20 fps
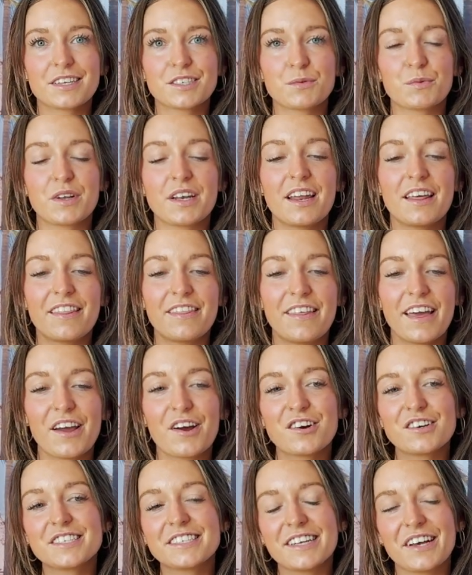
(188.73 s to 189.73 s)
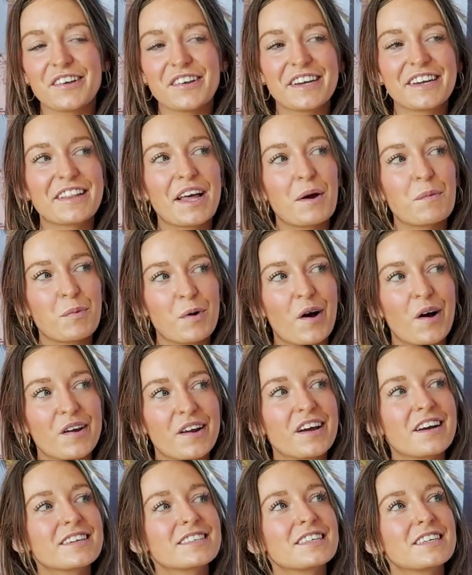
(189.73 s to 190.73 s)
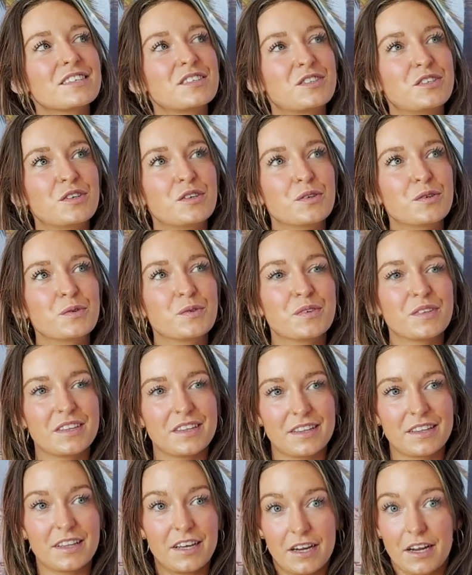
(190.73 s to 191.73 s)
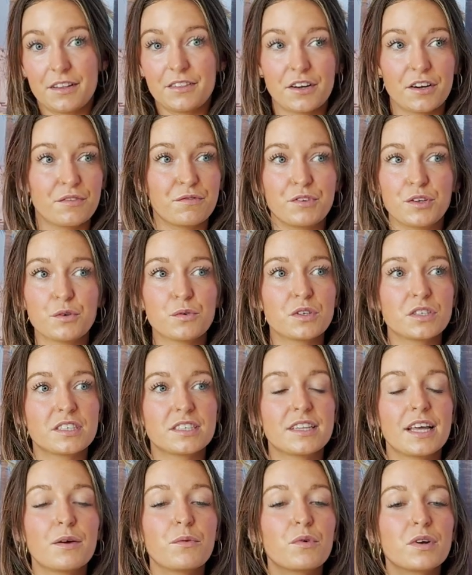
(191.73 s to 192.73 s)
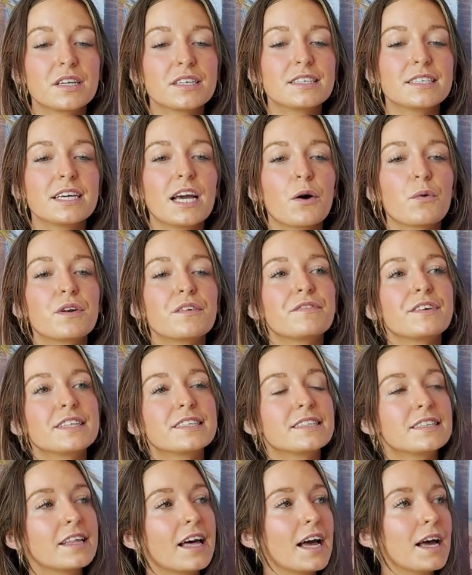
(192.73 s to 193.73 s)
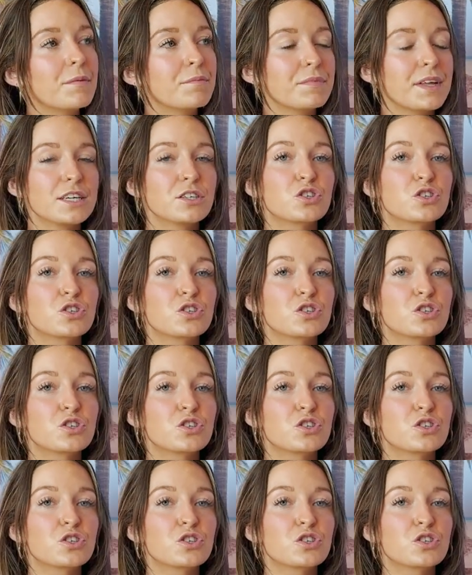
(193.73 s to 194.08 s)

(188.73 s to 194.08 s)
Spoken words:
Because when they are selling that product to their viewers, they want to see how it fits them.